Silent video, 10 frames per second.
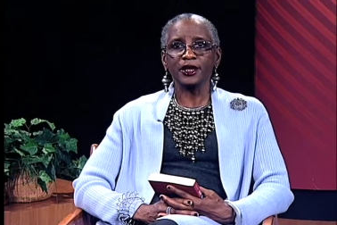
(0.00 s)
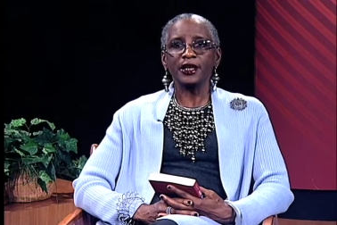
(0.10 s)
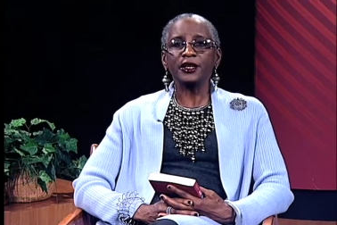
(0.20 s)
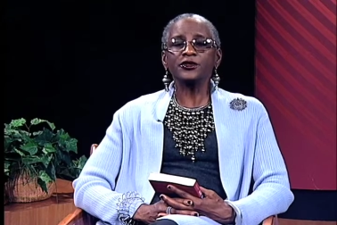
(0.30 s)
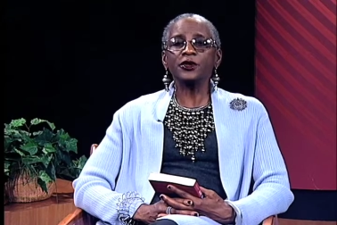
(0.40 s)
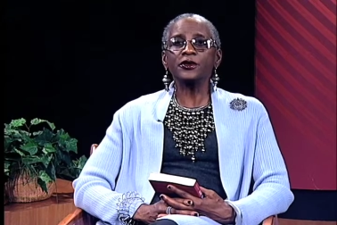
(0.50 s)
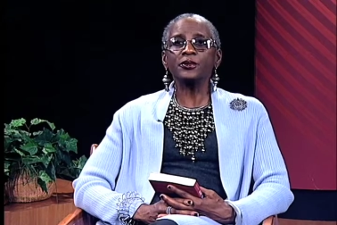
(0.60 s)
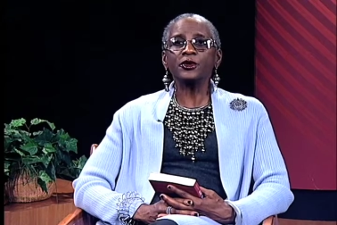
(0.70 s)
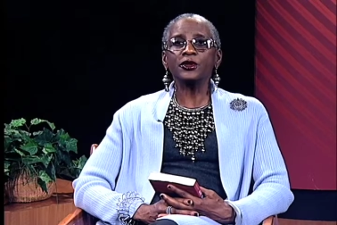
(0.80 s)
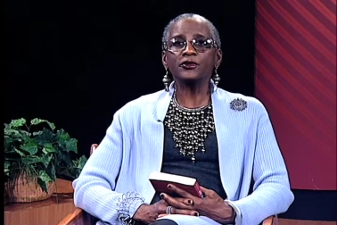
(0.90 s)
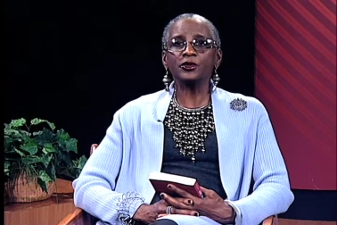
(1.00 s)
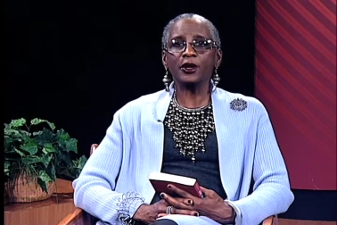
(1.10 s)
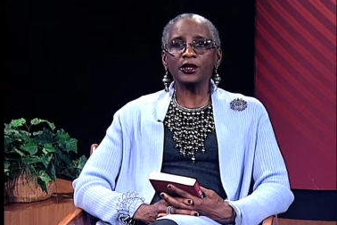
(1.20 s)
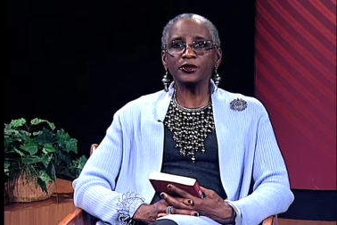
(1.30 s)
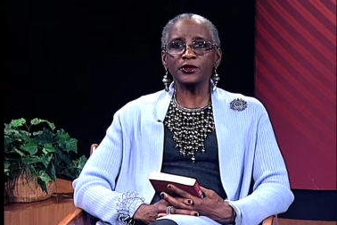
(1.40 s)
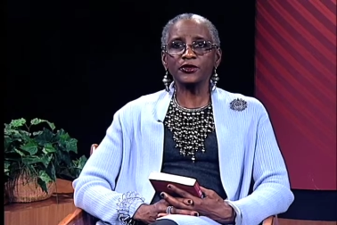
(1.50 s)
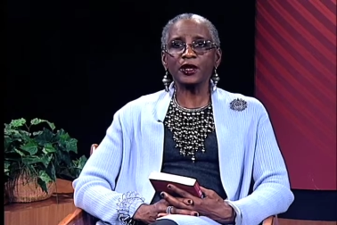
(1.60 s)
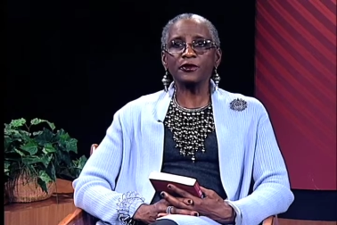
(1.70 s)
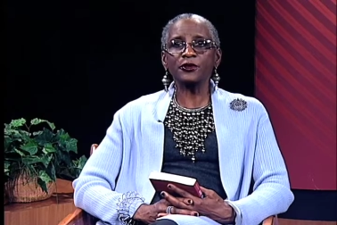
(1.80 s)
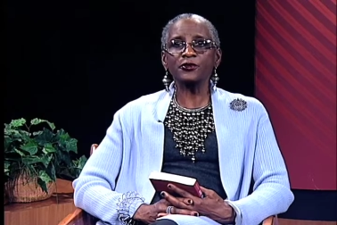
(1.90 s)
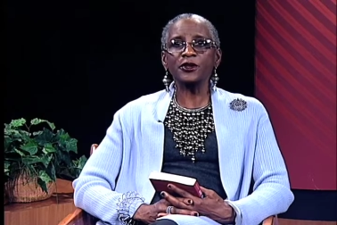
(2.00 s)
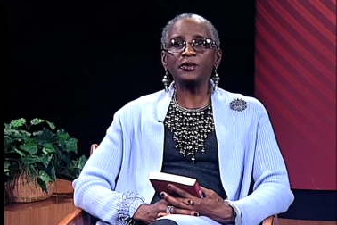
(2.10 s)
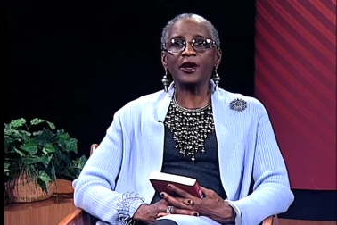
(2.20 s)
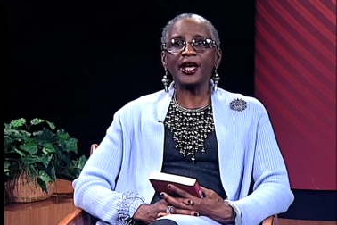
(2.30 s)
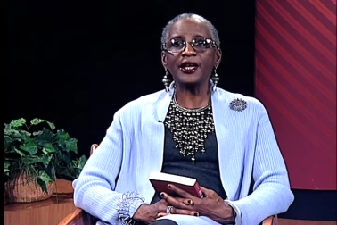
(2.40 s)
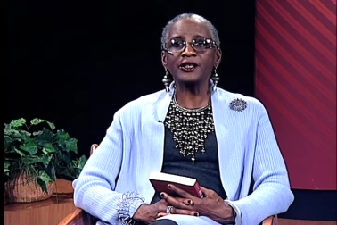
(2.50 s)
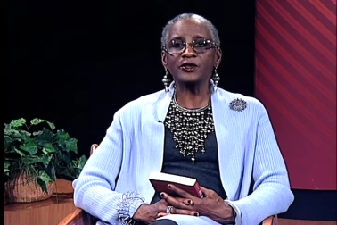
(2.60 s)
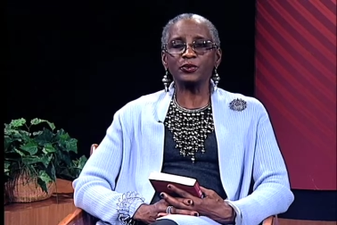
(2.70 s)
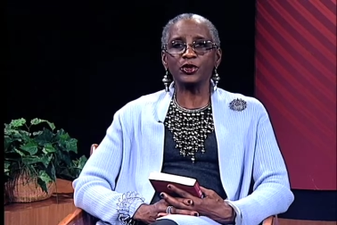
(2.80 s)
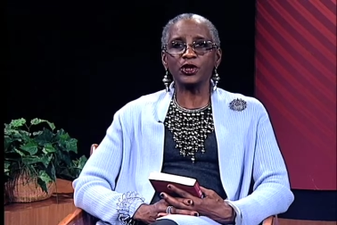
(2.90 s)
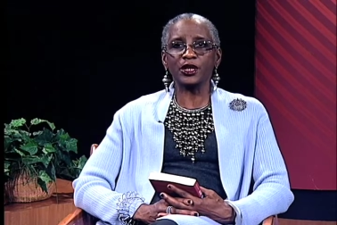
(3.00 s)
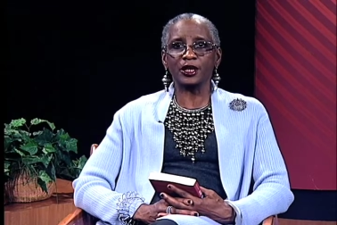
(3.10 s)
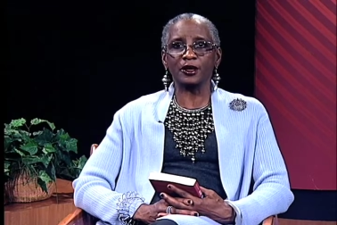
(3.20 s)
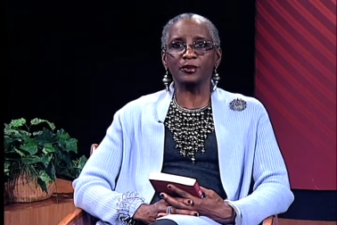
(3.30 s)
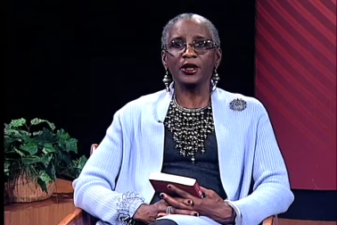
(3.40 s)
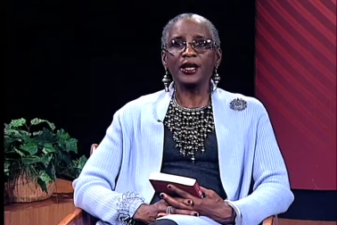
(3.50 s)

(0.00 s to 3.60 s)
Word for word: He is on the board of directors of the Free Minds Book Club,